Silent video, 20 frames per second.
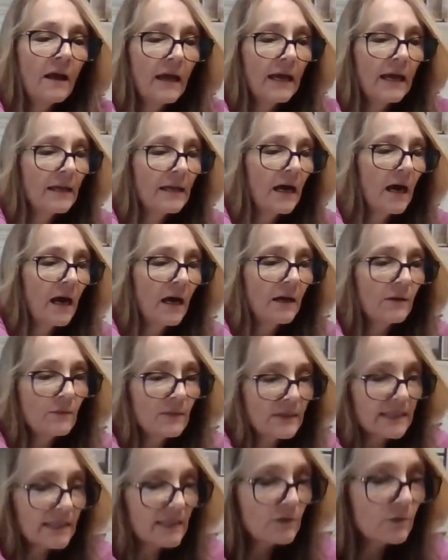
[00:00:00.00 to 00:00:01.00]
and I will
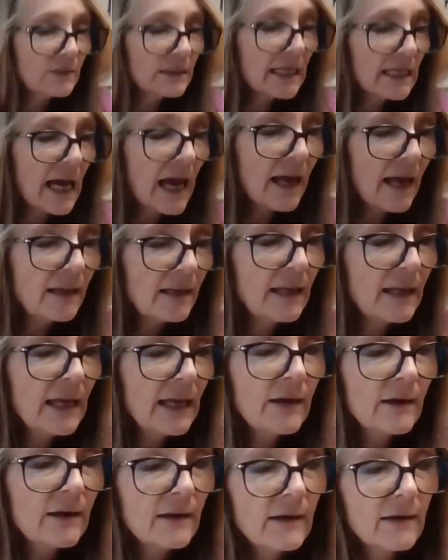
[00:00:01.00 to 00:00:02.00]
deal with that
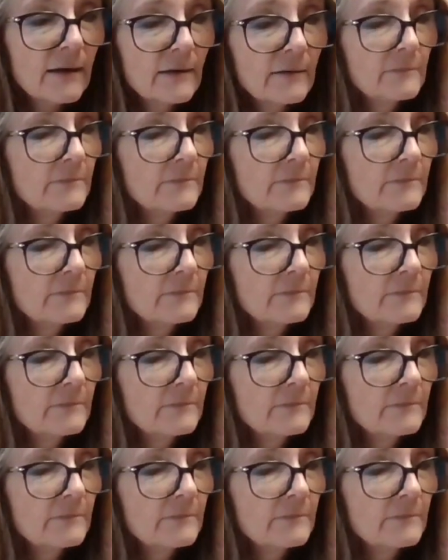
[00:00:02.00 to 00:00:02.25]
later.